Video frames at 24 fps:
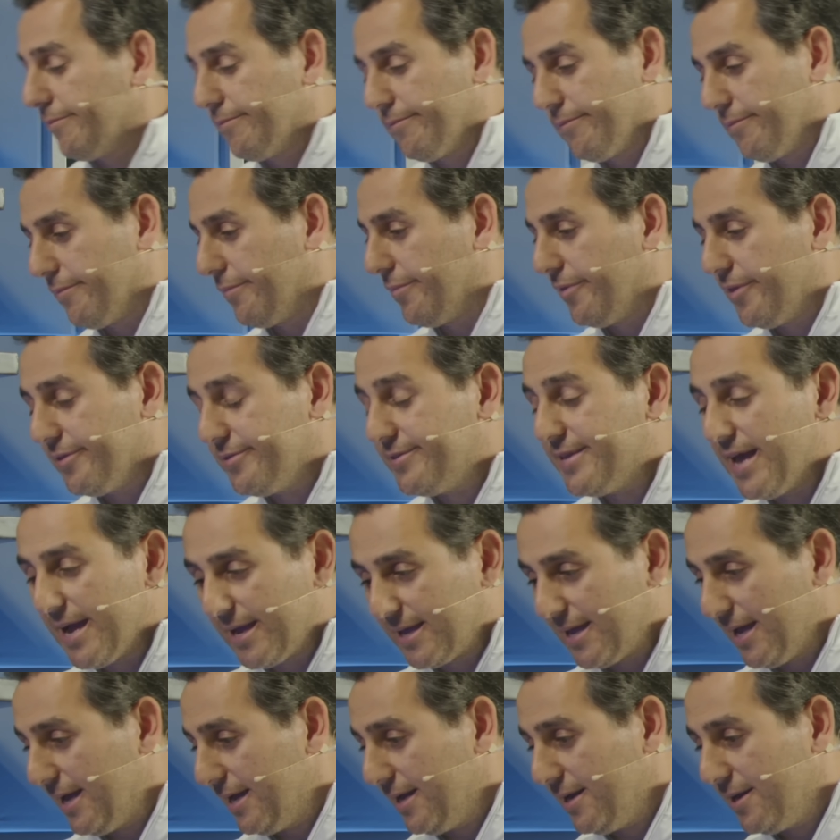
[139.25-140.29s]
the
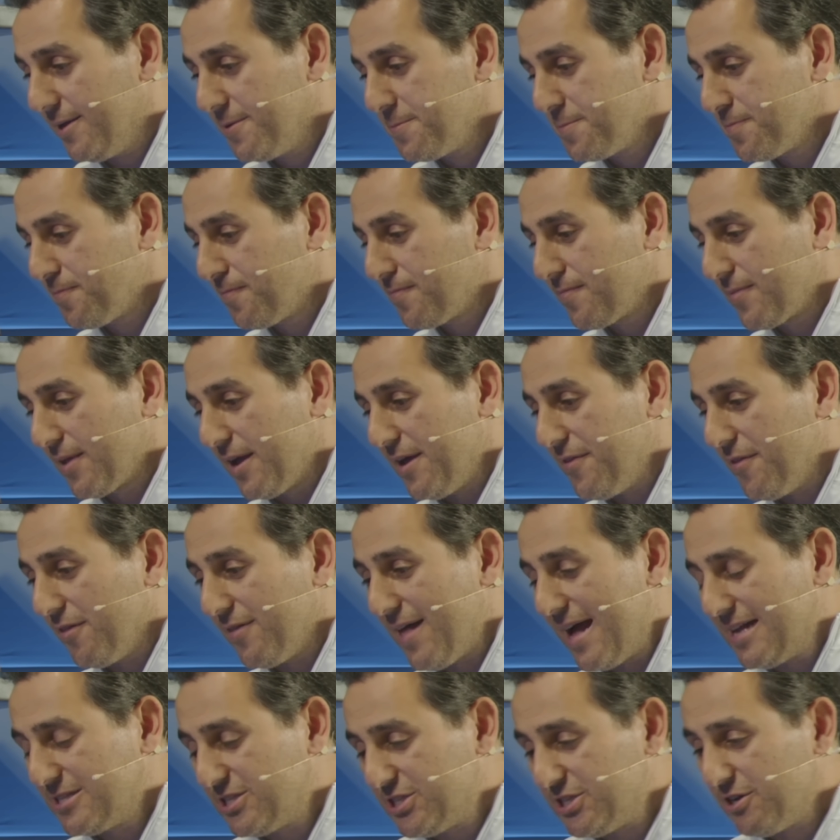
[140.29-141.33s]
decade. In the
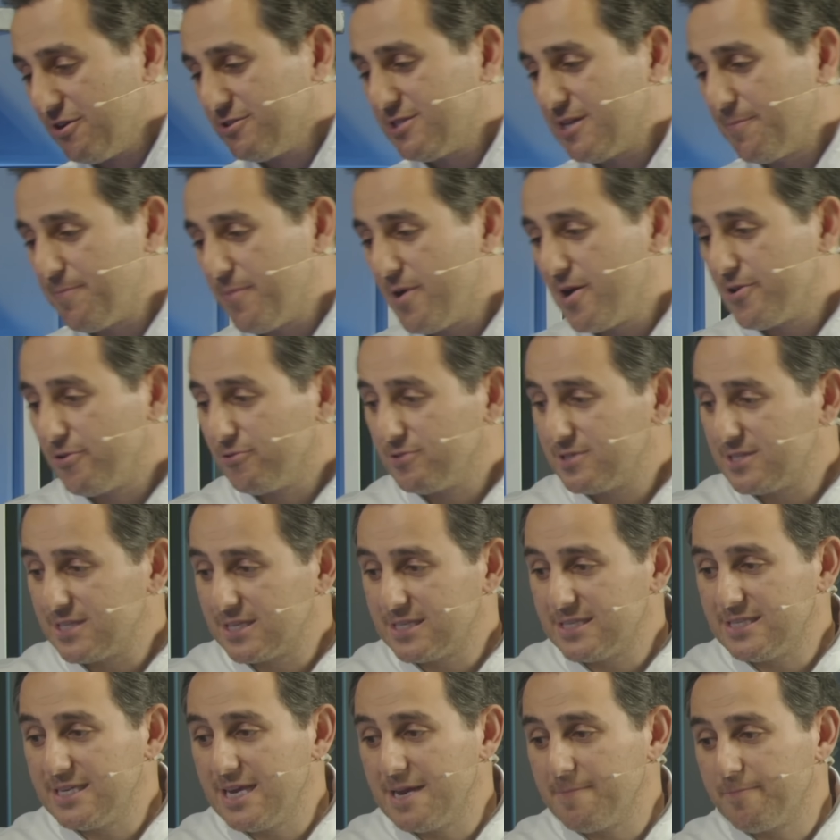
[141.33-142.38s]
last year, it's up
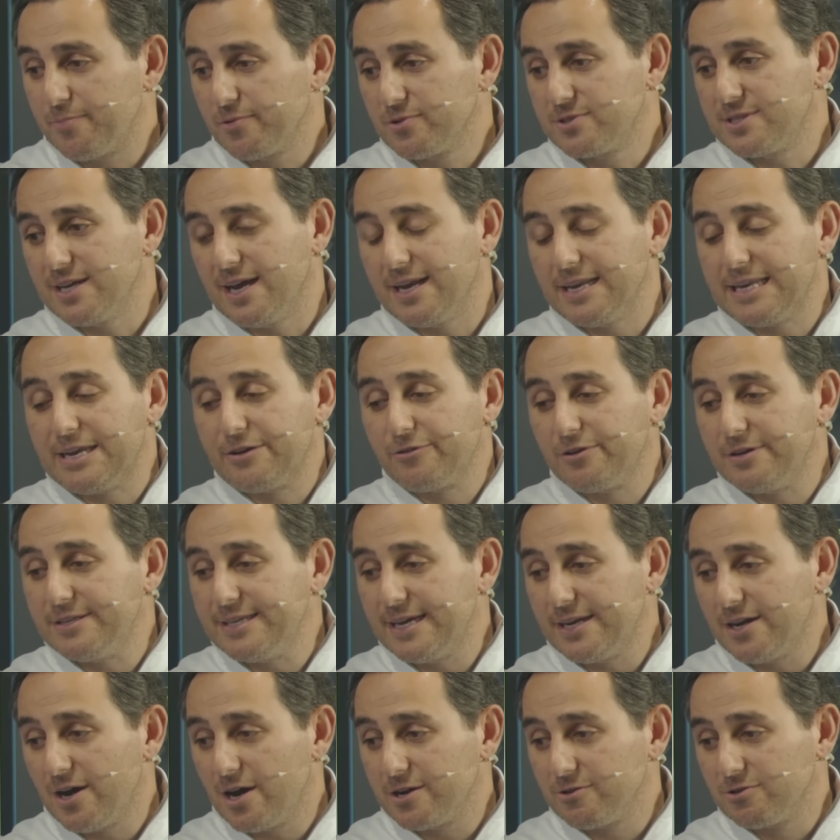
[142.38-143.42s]
168%. Year to
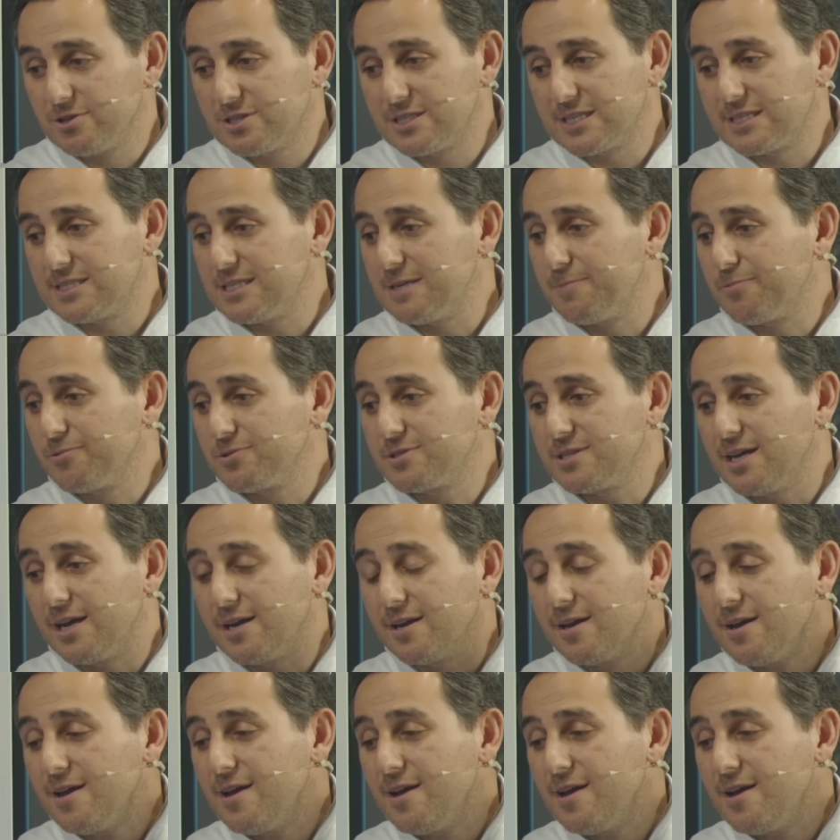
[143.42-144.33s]
date, 160%.